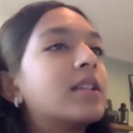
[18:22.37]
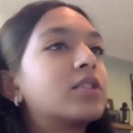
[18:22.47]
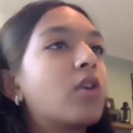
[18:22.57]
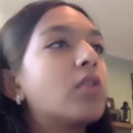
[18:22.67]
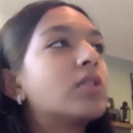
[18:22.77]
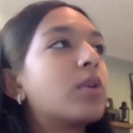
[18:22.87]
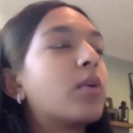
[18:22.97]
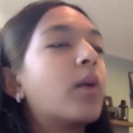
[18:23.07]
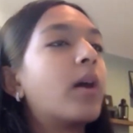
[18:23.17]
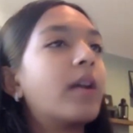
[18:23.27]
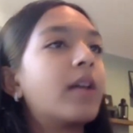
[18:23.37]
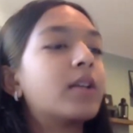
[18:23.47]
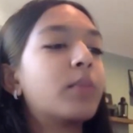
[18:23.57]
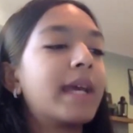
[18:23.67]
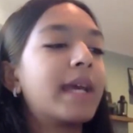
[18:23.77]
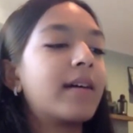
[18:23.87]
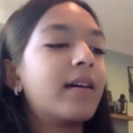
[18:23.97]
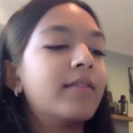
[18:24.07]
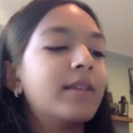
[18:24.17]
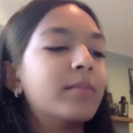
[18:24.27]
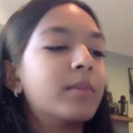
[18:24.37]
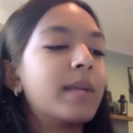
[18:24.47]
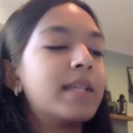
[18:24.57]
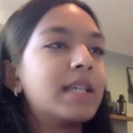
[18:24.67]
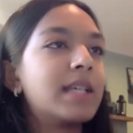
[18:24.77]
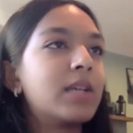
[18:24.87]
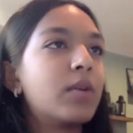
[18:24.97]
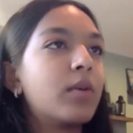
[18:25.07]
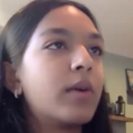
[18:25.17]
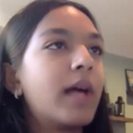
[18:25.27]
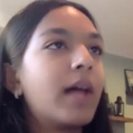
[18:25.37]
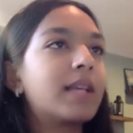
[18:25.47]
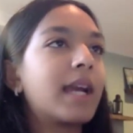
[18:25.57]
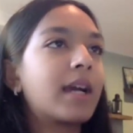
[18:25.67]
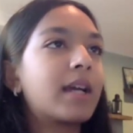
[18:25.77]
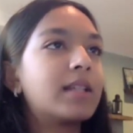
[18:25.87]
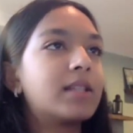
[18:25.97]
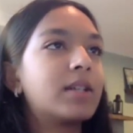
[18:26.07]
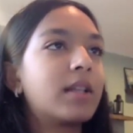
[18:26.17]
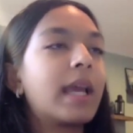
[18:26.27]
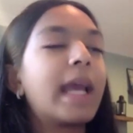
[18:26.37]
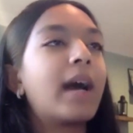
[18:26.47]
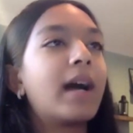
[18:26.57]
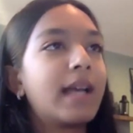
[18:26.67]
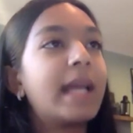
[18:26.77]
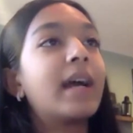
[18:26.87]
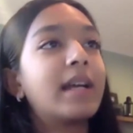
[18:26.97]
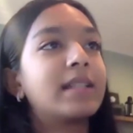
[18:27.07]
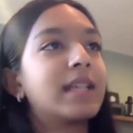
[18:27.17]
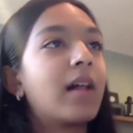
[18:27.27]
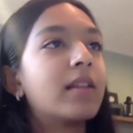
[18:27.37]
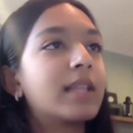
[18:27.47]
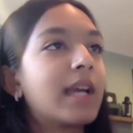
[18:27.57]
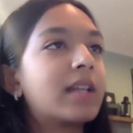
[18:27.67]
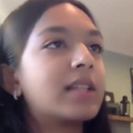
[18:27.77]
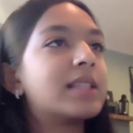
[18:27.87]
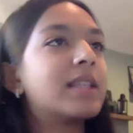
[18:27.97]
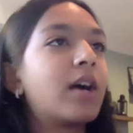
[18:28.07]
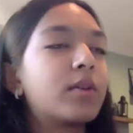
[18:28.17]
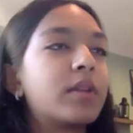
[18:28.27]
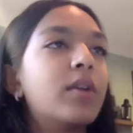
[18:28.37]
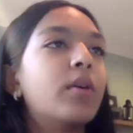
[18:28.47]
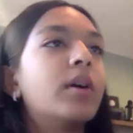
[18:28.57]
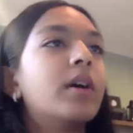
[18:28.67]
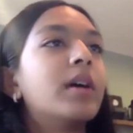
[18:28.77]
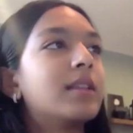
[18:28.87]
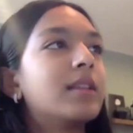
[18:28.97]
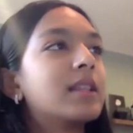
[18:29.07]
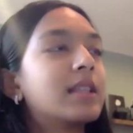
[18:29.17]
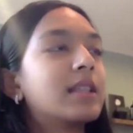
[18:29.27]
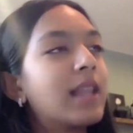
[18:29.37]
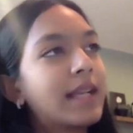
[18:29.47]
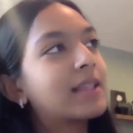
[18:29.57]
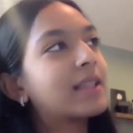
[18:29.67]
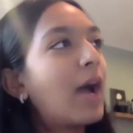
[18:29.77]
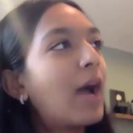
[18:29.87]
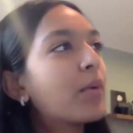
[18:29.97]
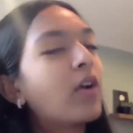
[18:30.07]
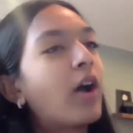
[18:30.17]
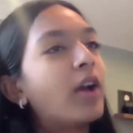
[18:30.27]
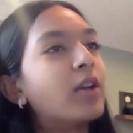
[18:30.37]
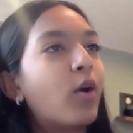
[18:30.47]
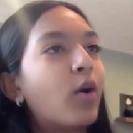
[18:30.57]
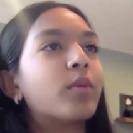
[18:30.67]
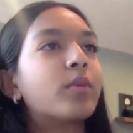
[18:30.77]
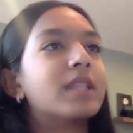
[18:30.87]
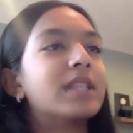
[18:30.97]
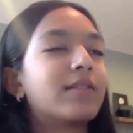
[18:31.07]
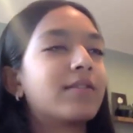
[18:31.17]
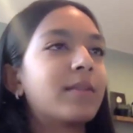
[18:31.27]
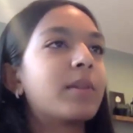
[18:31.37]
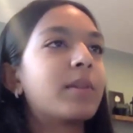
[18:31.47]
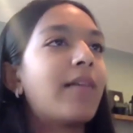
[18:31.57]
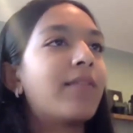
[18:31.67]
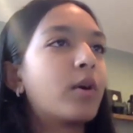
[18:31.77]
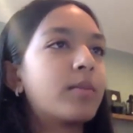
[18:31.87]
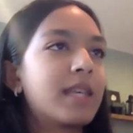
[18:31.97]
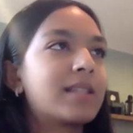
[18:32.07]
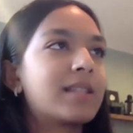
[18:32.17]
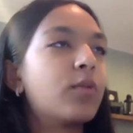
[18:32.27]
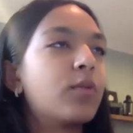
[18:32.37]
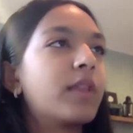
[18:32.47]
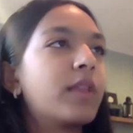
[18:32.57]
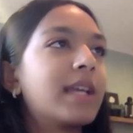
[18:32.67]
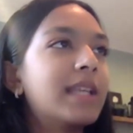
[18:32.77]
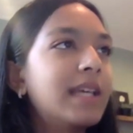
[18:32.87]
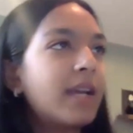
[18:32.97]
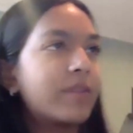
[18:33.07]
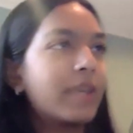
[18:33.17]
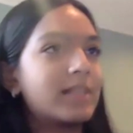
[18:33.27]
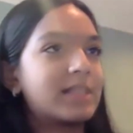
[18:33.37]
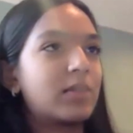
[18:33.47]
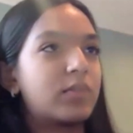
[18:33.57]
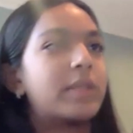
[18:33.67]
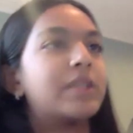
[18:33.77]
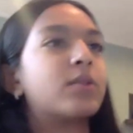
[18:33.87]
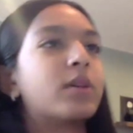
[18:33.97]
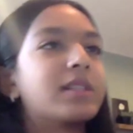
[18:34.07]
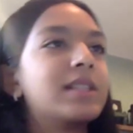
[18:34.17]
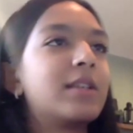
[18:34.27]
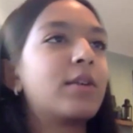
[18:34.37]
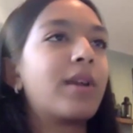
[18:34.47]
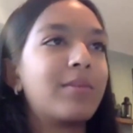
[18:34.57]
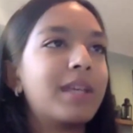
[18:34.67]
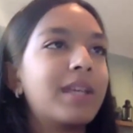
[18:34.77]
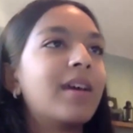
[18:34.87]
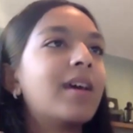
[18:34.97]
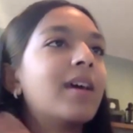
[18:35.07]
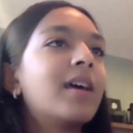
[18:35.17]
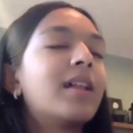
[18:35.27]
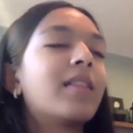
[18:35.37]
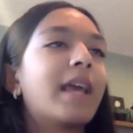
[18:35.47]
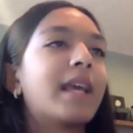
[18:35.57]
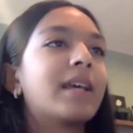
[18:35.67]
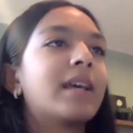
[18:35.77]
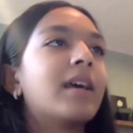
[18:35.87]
there's also another way of implementing, healthcare into AI into healthcare. This is how, like I would not know the different platforms like Snowflake, and he kind of gave us those resources, you know what I mean? Like